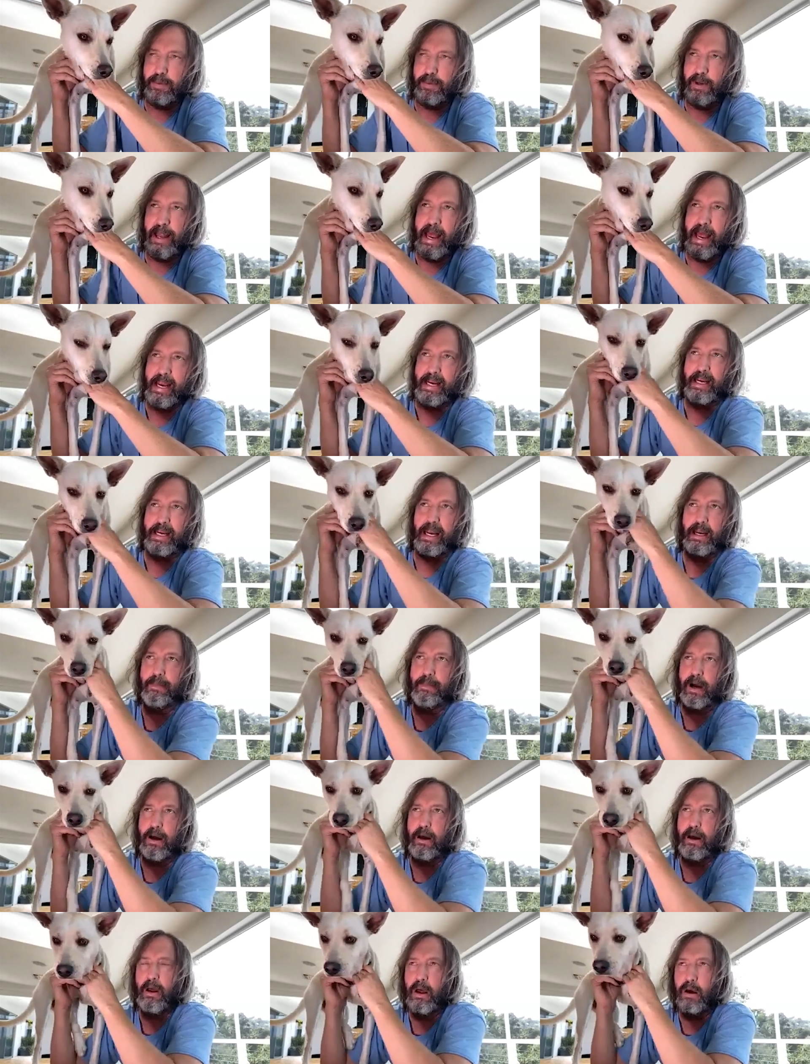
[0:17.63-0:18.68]
Speaker 1: it planking,
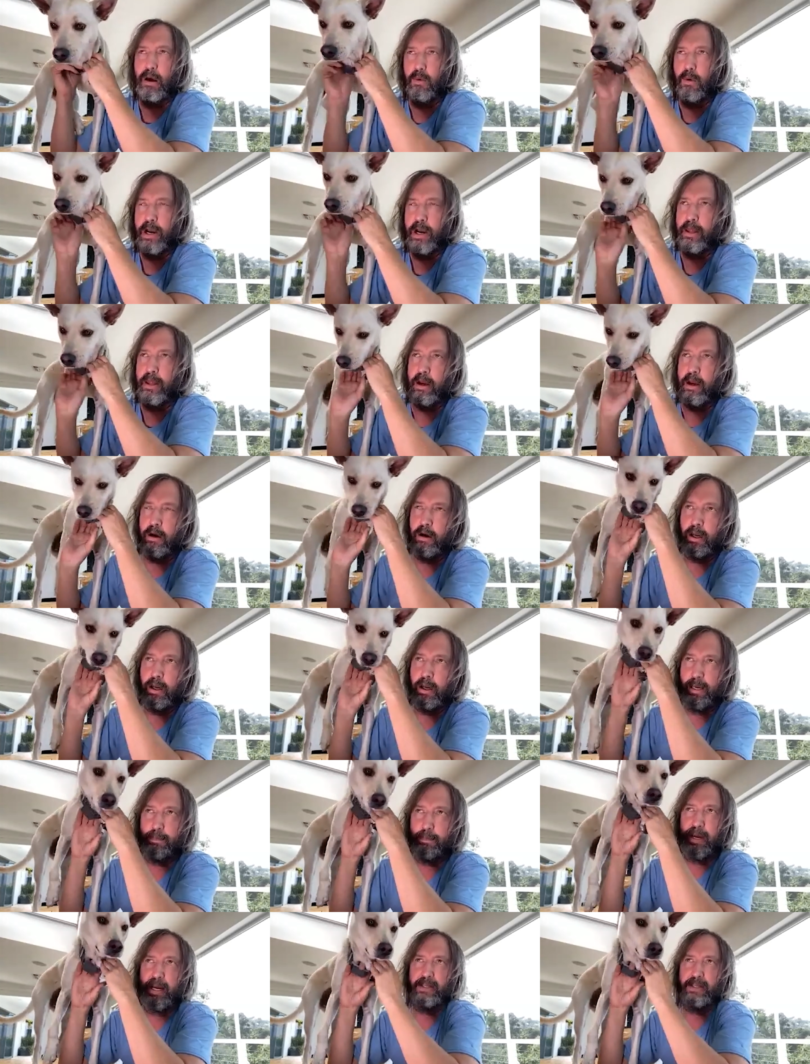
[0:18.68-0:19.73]
but one of the
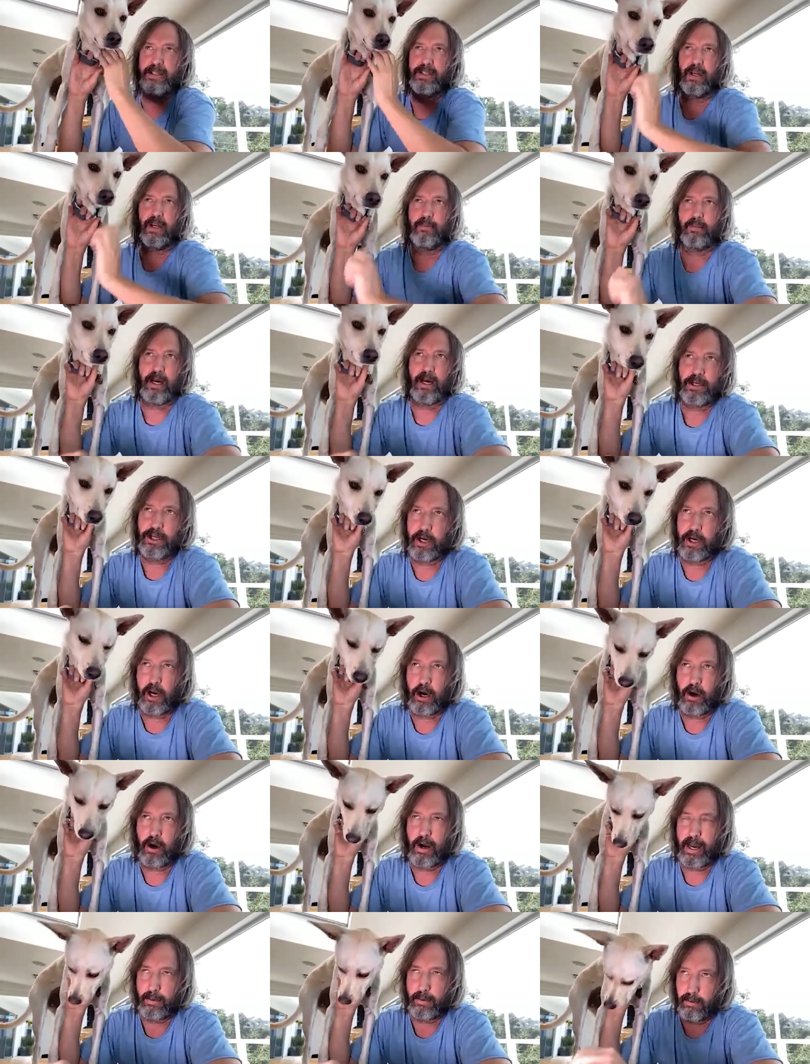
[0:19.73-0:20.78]
early bits on my
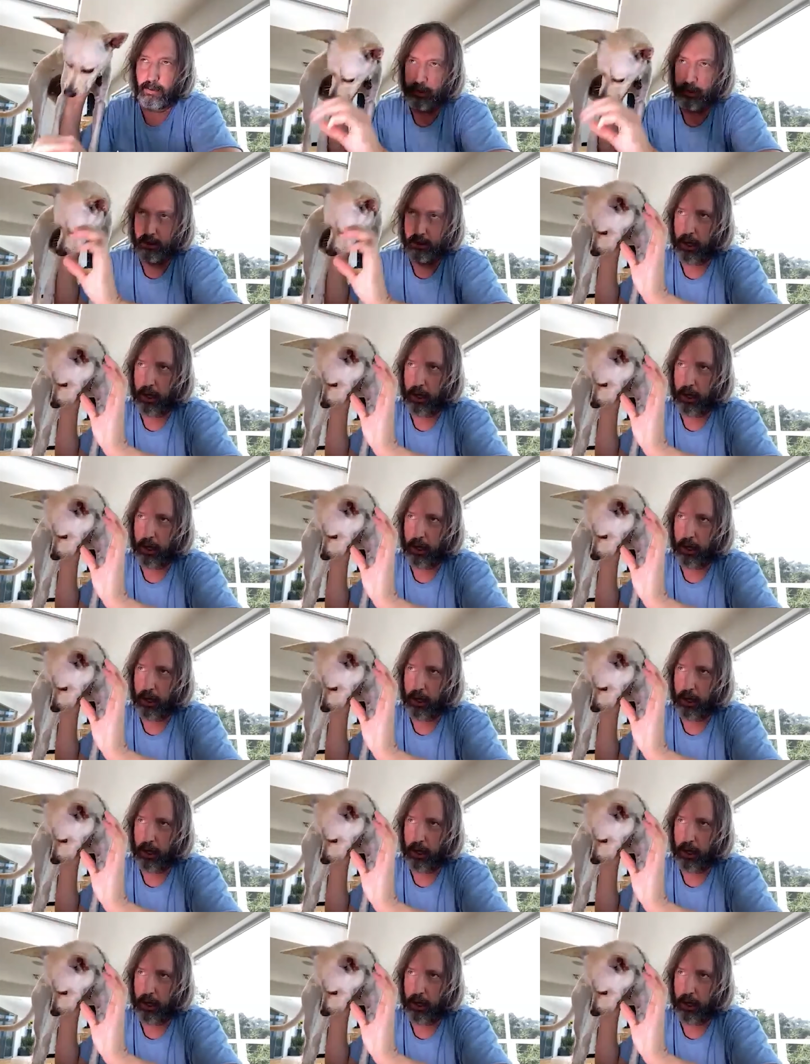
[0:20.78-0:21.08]
show, I would